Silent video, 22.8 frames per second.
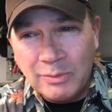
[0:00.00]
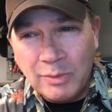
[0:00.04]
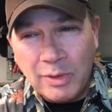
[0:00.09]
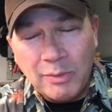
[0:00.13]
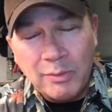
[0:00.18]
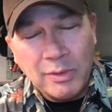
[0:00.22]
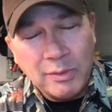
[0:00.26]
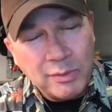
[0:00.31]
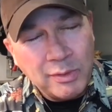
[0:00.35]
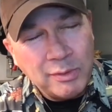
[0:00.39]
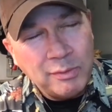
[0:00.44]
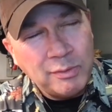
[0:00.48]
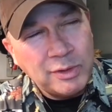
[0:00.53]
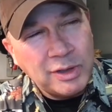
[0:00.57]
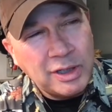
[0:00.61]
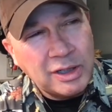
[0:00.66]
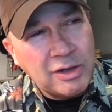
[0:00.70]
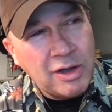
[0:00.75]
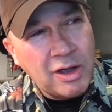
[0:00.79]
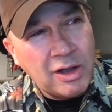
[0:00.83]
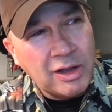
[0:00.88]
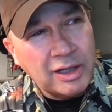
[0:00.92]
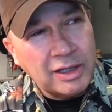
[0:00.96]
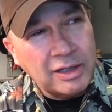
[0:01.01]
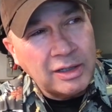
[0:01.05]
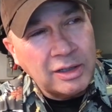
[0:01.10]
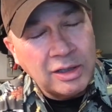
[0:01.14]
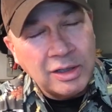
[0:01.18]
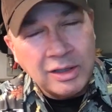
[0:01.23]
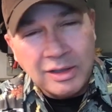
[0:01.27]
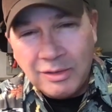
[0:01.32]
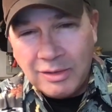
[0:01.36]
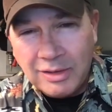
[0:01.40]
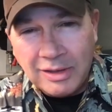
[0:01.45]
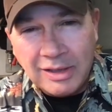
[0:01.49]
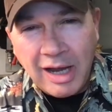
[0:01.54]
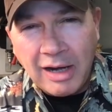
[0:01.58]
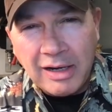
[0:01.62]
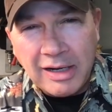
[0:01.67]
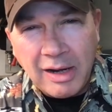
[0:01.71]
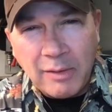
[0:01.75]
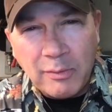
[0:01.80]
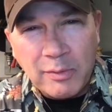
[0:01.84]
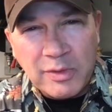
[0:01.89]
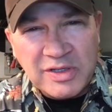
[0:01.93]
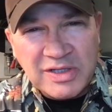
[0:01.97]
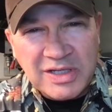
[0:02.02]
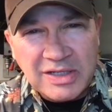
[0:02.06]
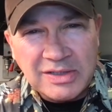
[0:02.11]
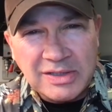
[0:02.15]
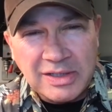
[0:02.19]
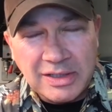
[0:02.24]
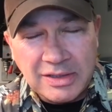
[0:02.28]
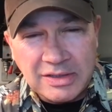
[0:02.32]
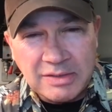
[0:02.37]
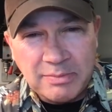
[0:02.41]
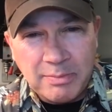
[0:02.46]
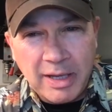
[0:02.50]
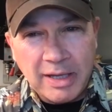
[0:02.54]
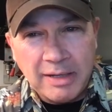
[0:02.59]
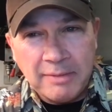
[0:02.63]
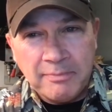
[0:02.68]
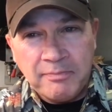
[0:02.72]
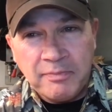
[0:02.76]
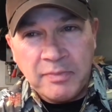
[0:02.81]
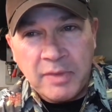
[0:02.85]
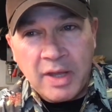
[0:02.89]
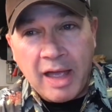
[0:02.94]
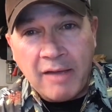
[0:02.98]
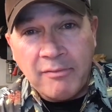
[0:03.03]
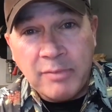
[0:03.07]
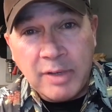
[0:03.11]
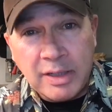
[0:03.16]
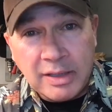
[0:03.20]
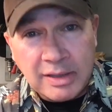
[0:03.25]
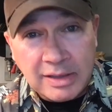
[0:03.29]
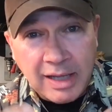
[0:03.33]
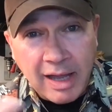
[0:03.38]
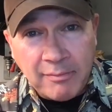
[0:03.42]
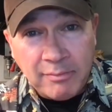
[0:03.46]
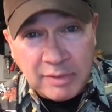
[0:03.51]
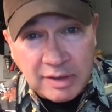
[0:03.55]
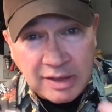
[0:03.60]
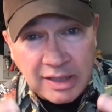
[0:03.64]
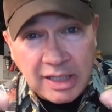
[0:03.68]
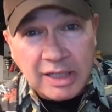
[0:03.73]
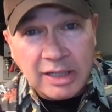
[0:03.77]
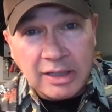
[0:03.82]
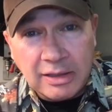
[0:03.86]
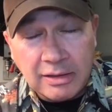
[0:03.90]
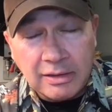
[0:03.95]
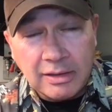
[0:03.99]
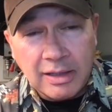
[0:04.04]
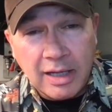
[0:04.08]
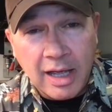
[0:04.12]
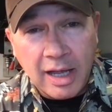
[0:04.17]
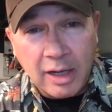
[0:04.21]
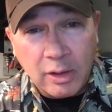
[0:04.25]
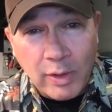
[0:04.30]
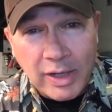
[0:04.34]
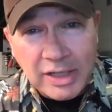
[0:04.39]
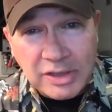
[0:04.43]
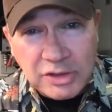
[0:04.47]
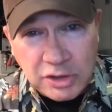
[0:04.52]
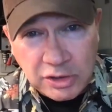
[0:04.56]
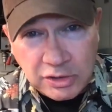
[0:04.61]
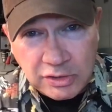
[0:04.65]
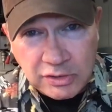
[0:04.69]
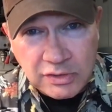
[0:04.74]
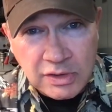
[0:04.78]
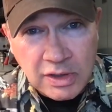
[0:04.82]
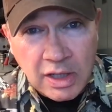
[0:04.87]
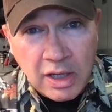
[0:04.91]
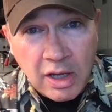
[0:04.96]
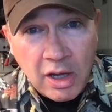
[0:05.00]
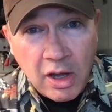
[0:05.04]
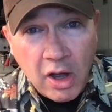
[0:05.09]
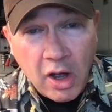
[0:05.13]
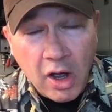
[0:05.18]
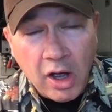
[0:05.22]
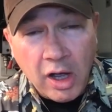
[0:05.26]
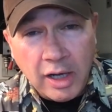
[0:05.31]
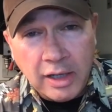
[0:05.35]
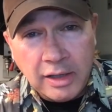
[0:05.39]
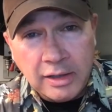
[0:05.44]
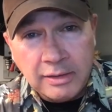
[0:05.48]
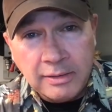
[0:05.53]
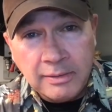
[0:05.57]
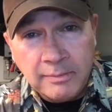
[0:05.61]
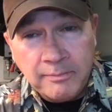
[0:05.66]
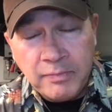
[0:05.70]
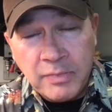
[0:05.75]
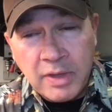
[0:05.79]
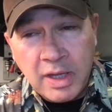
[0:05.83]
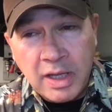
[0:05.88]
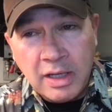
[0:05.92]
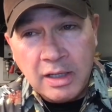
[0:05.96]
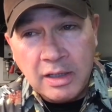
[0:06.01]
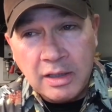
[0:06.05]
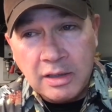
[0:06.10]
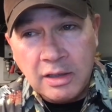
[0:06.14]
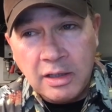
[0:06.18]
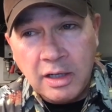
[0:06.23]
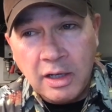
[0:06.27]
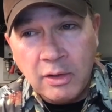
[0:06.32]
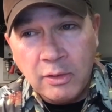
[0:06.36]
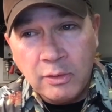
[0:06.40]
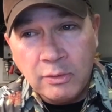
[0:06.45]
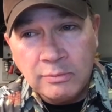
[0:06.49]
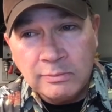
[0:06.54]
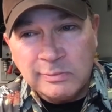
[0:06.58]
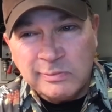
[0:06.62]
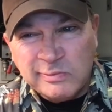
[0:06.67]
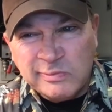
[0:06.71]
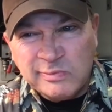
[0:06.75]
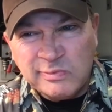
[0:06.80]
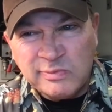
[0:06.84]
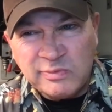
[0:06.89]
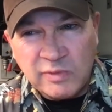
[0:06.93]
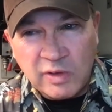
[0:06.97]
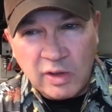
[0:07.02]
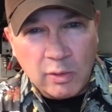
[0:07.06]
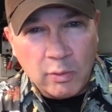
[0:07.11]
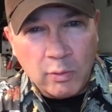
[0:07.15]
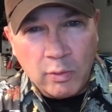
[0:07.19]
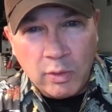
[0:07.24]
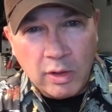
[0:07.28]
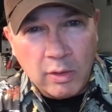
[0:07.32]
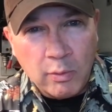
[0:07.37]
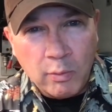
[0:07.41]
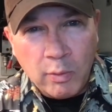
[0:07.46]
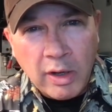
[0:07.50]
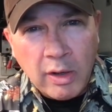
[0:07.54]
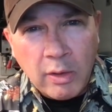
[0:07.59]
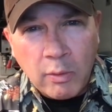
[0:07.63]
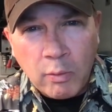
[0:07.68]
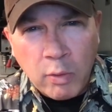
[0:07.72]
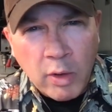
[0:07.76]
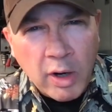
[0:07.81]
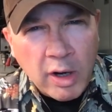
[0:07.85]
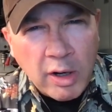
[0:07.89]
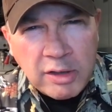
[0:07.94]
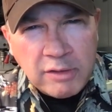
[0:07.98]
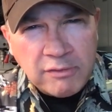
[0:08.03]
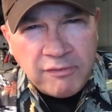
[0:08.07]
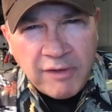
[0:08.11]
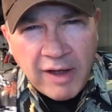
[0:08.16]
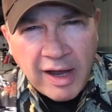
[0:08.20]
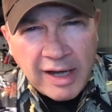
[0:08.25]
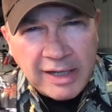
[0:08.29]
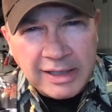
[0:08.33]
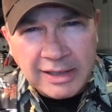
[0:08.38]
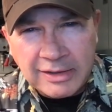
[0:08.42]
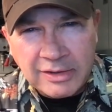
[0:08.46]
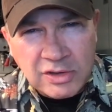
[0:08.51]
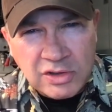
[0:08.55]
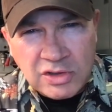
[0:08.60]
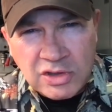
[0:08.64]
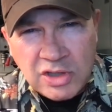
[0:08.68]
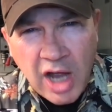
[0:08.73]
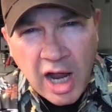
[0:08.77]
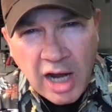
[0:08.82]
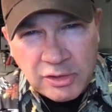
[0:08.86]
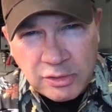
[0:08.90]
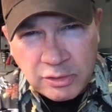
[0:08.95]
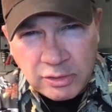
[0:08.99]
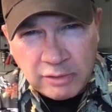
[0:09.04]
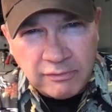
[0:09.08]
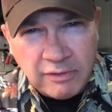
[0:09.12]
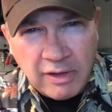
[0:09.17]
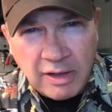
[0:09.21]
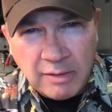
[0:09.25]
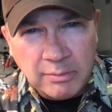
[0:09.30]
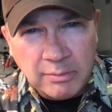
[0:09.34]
what, what what would I call it? not not resistance, but I've been I've been getting uh, questions on you know wh- where where are you finding this doctrine of